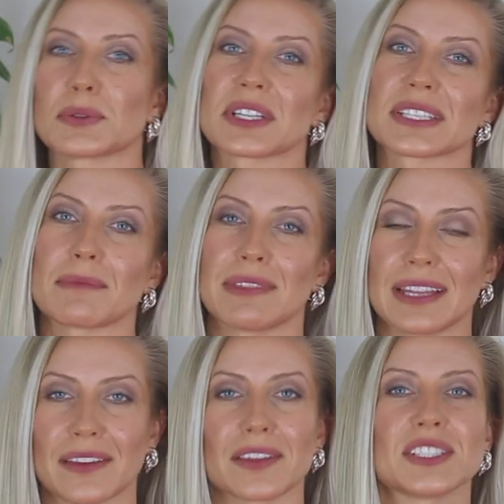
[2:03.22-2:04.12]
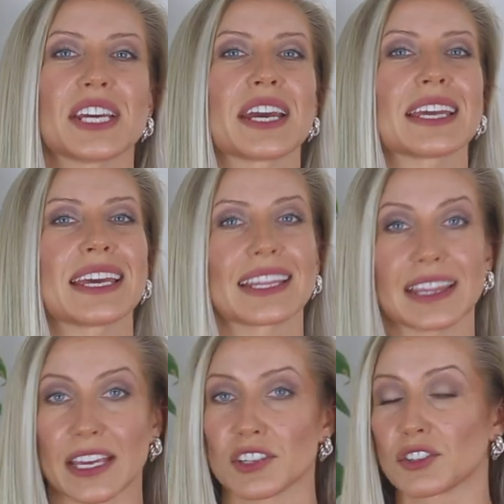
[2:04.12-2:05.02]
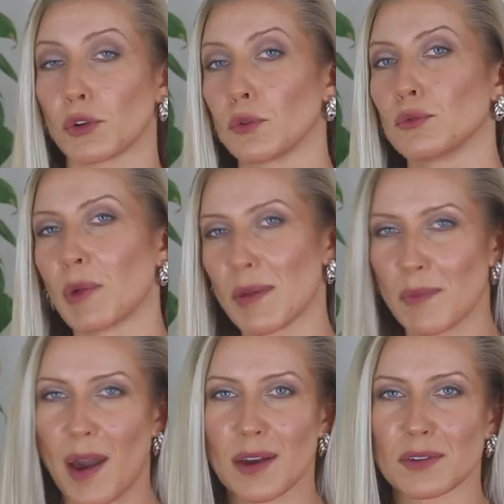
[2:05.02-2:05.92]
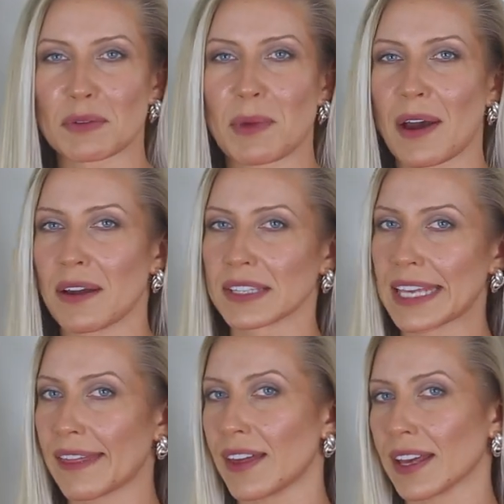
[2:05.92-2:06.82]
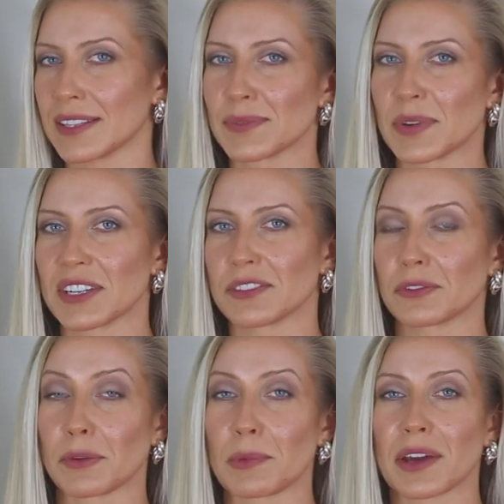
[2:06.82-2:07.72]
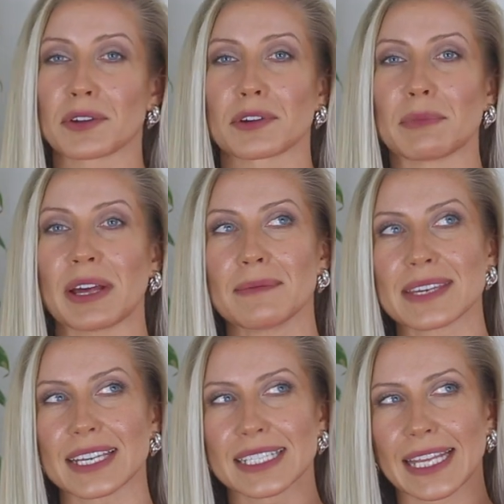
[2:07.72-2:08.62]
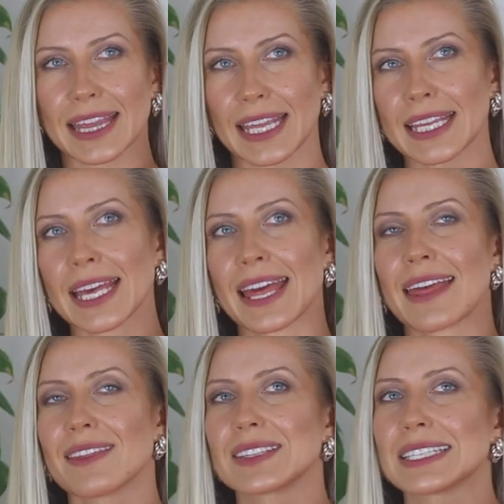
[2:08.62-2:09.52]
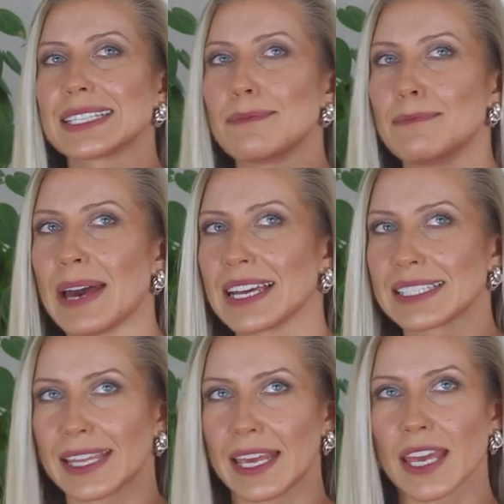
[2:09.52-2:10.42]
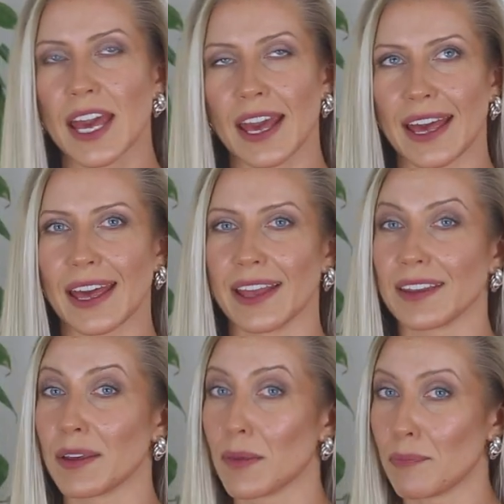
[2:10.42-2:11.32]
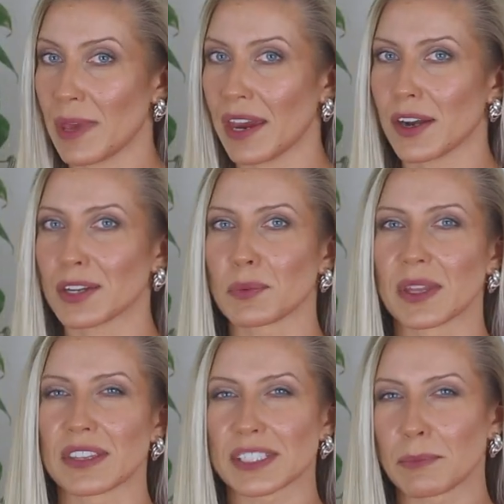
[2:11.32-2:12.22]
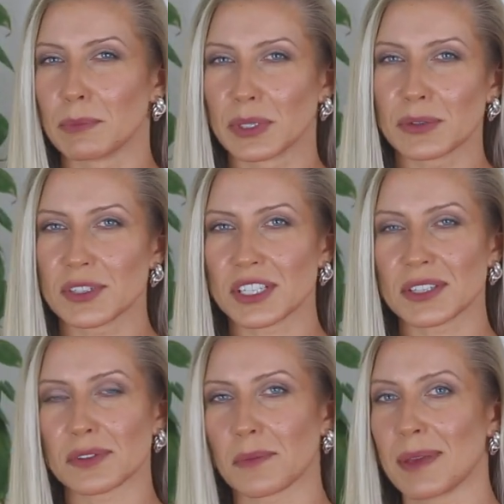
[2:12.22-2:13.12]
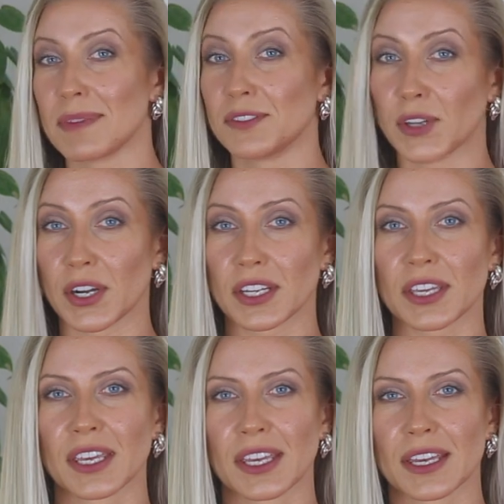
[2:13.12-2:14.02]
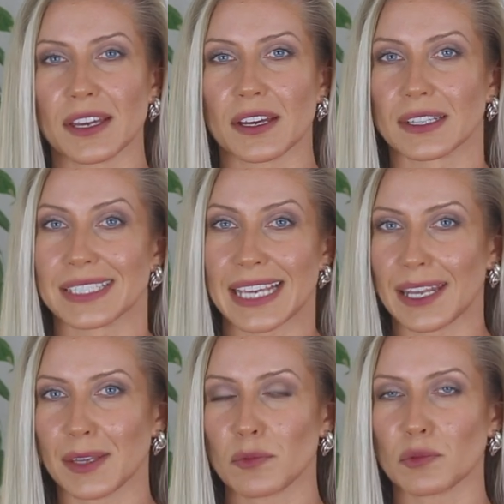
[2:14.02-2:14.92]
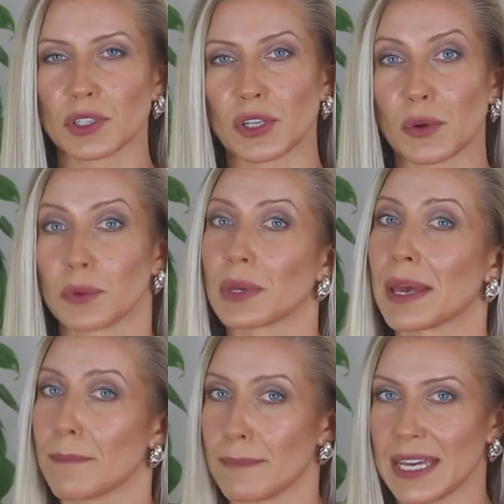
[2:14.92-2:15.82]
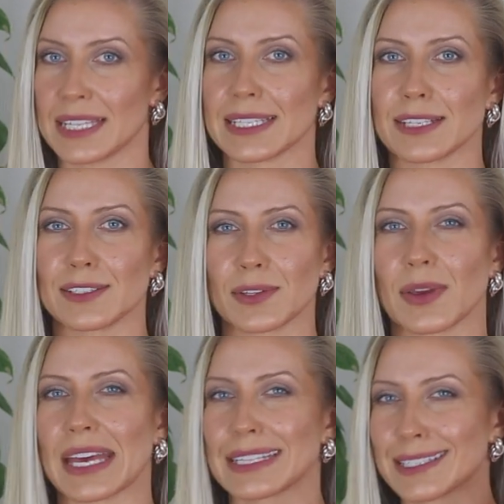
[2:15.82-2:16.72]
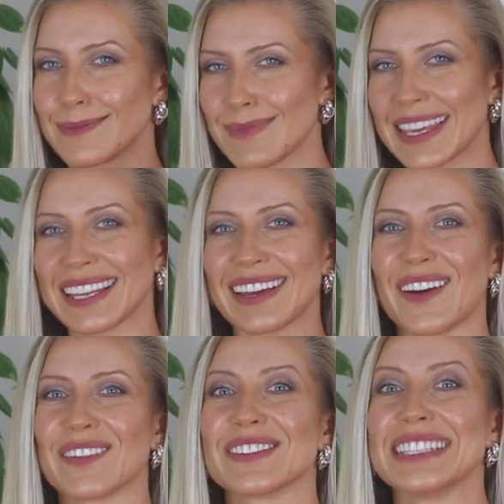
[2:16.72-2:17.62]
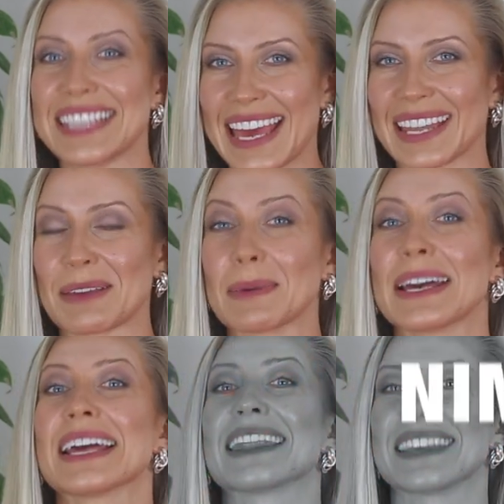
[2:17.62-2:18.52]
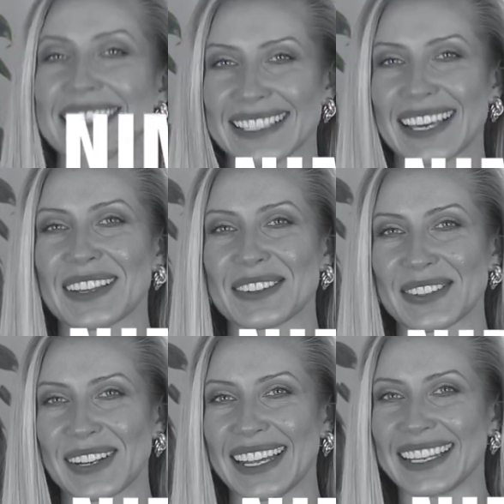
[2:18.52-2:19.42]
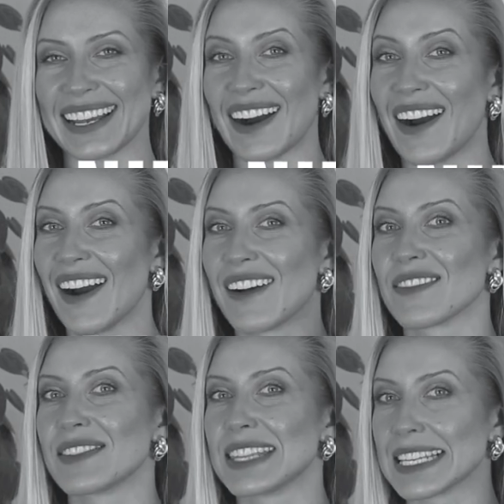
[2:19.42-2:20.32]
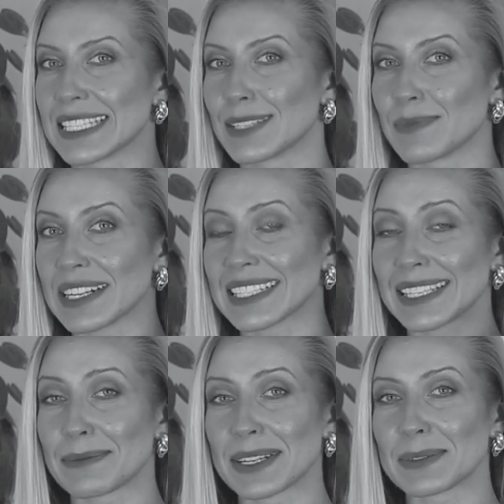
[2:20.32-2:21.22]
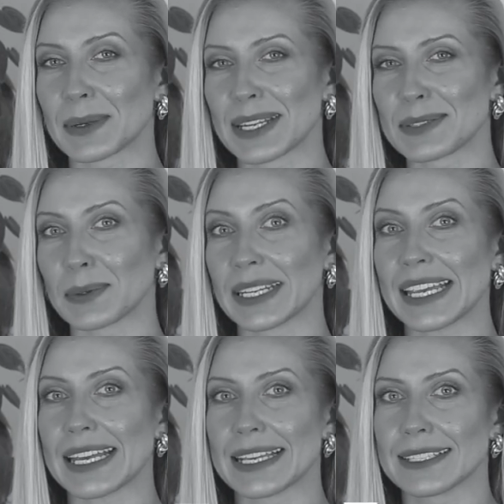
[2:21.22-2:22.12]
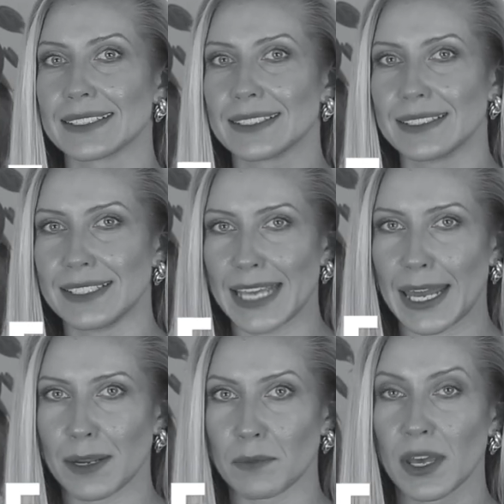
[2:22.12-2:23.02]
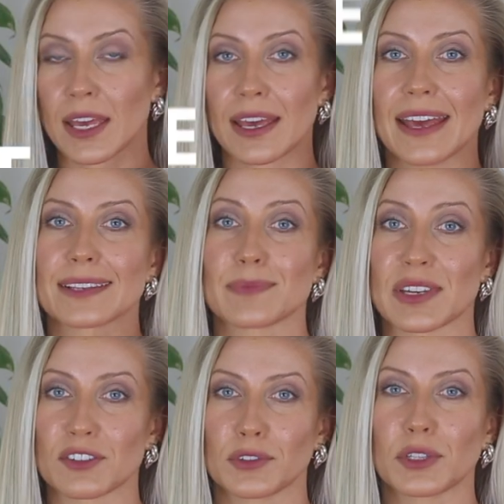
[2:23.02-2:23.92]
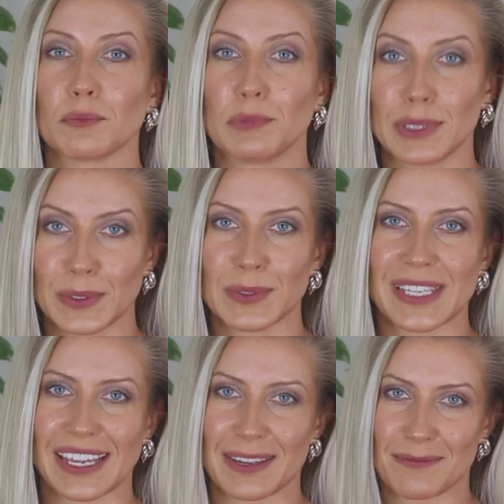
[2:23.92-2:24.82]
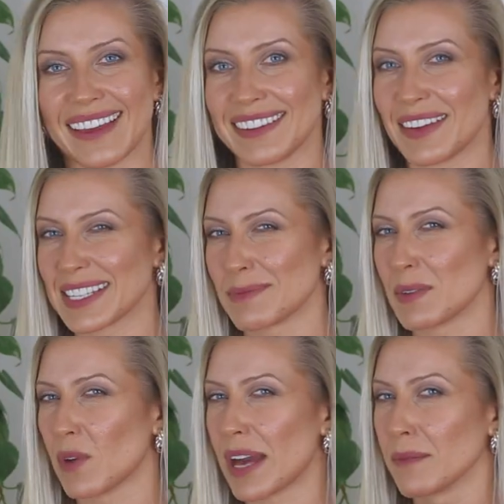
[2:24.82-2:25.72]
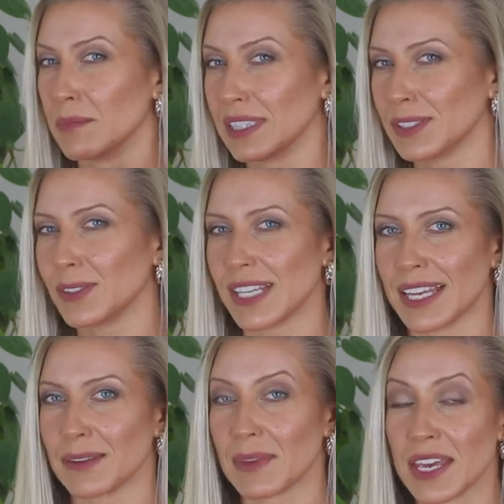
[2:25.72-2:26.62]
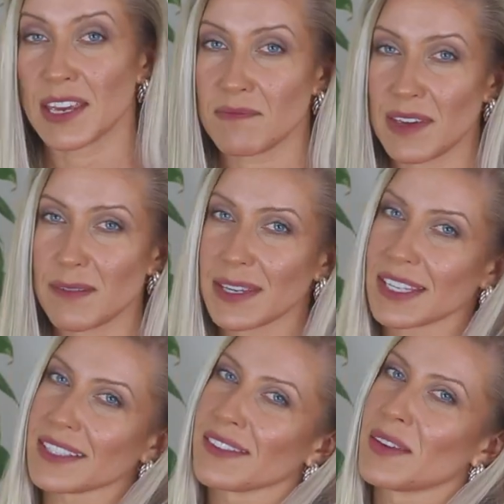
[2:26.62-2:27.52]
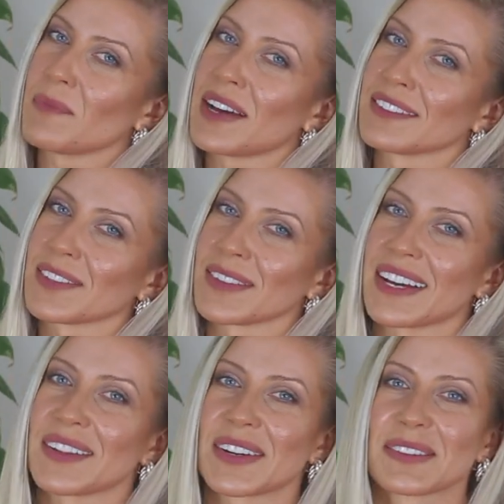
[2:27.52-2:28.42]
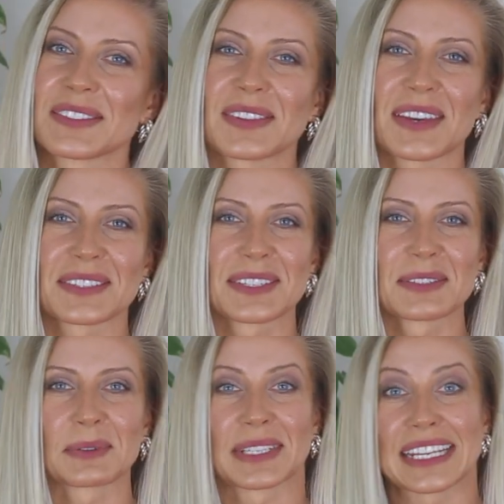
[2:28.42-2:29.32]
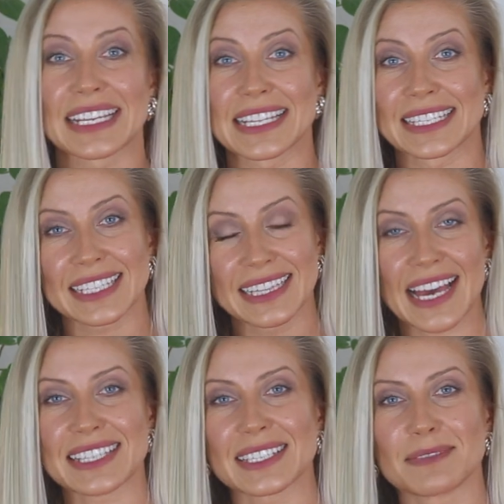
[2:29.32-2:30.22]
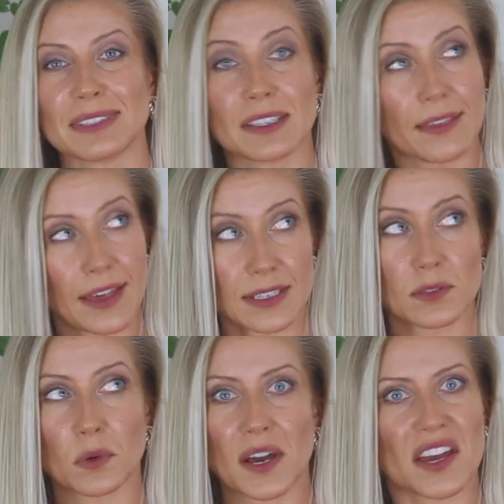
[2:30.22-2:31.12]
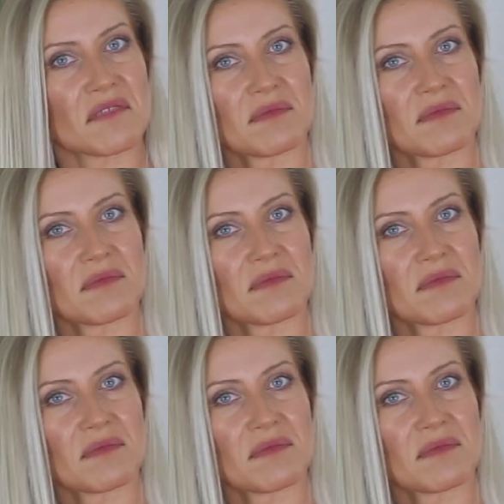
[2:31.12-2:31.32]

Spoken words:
or some leather jacket like shown by Paco Rabanne. Get that inspiration from Paco Rabanne because I think this is the best thing, and paired with some blue jeans or maybe dark denim will go amazing too. And speaking of denim, the second trend of the spring summer 2020 is denim, especially blue denim. And you ask me why blue denim? Maybe because of the Pantone color of 2020 is classic blue, that's why.